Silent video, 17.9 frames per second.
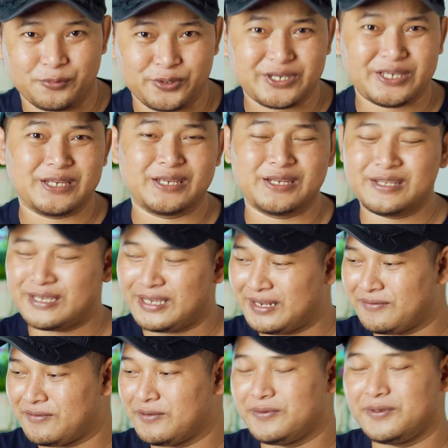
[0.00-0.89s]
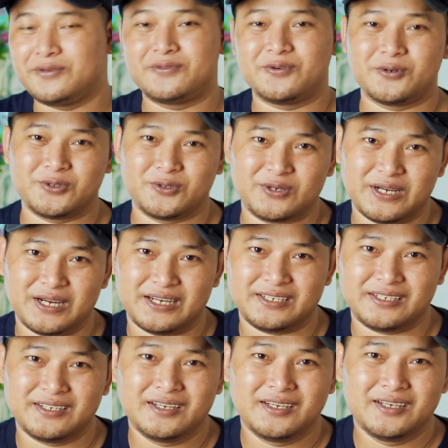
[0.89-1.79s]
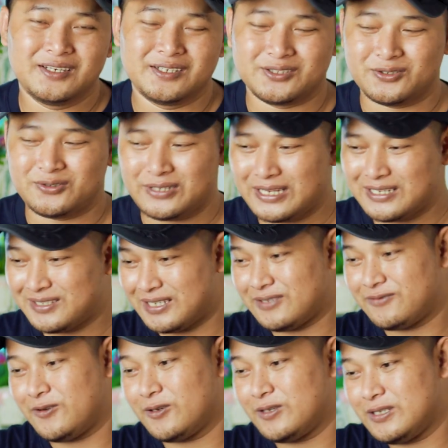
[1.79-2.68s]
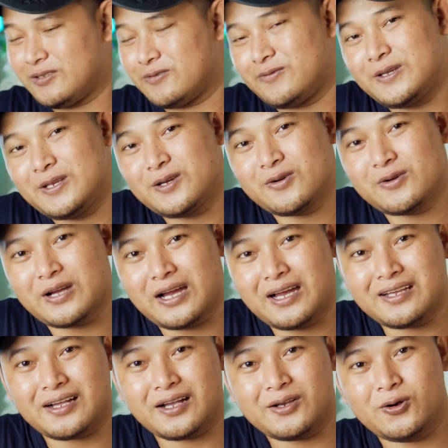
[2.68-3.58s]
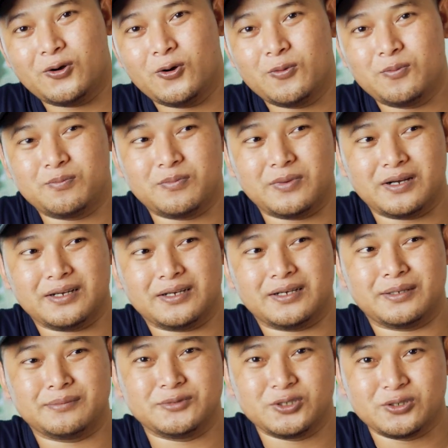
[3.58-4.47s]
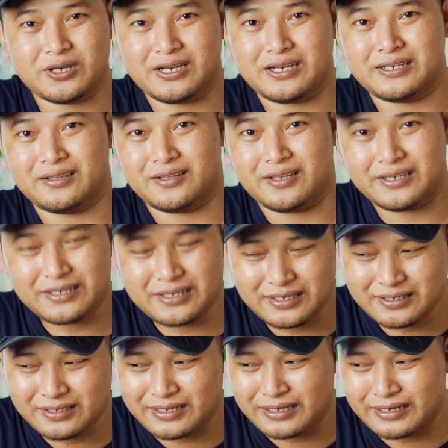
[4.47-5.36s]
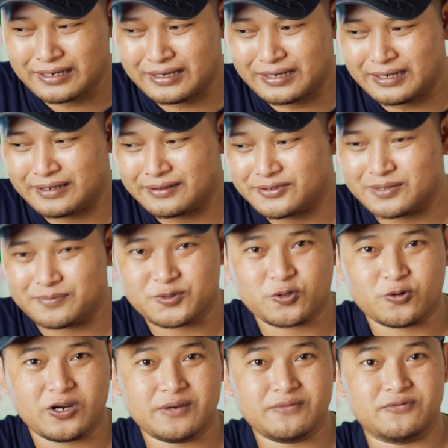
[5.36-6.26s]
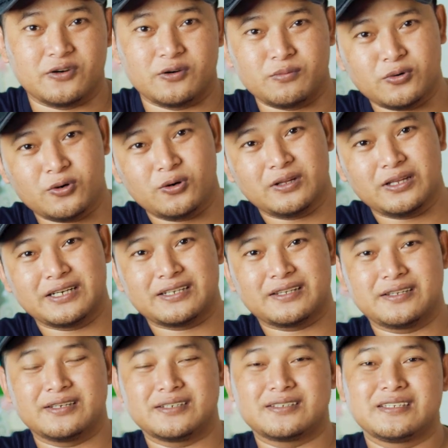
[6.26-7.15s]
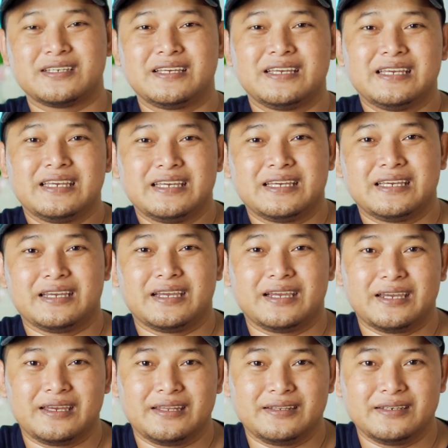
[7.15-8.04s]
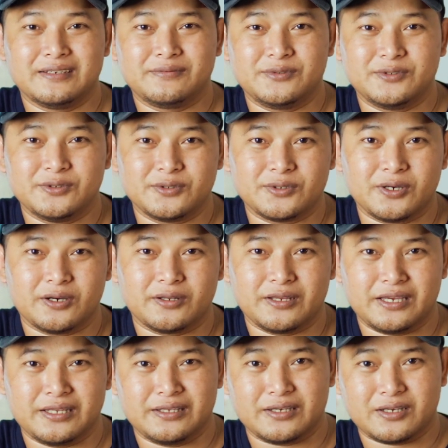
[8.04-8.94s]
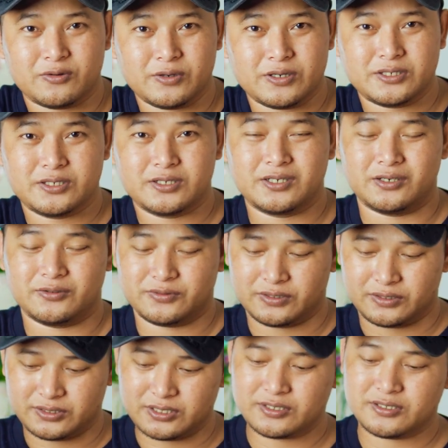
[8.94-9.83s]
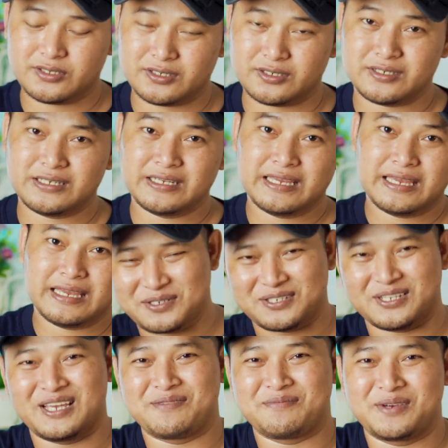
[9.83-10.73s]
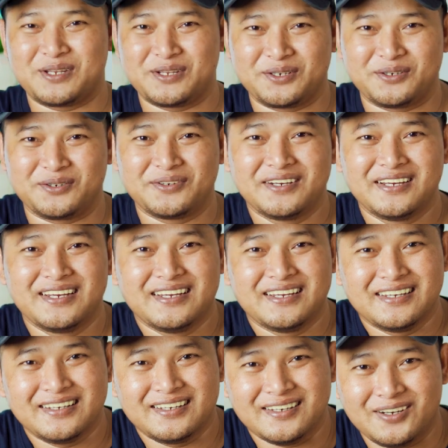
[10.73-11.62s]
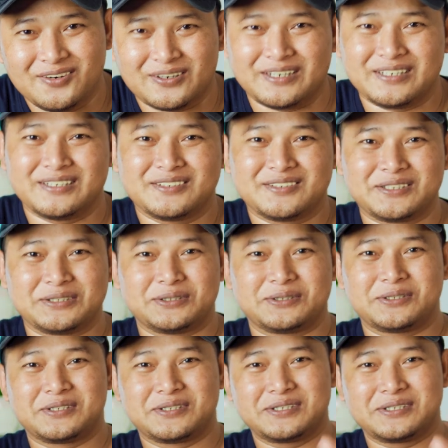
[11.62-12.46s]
bring it in and review for you guys so that's it for this video guys I hope um, you guys like it and subscribe for more like this and if you got any question or suggestion please let me know all right so